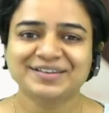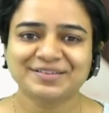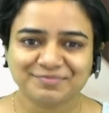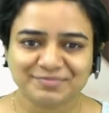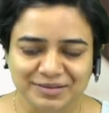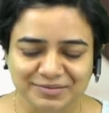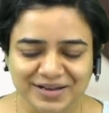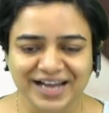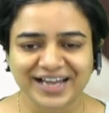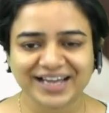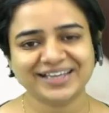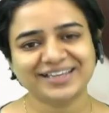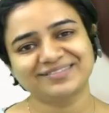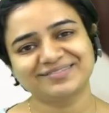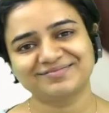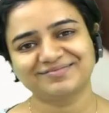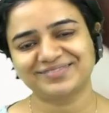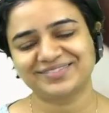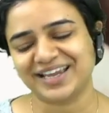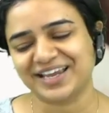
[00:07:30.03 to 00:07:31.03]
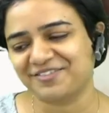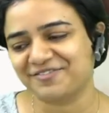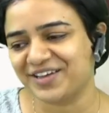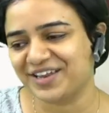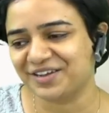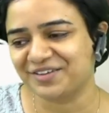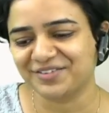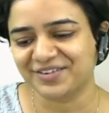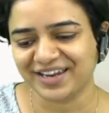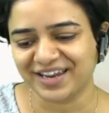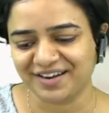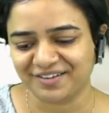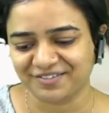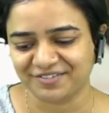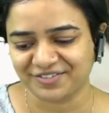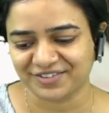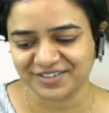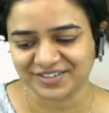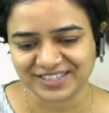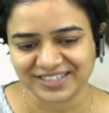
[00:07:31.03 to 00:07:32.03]
Bye-bye. Take very good care
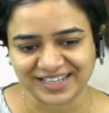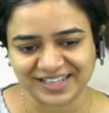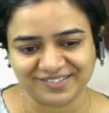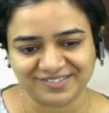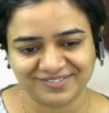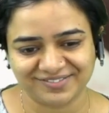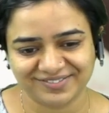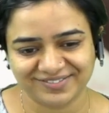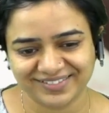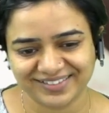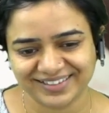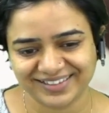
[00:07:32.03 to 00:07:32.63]
of yourself.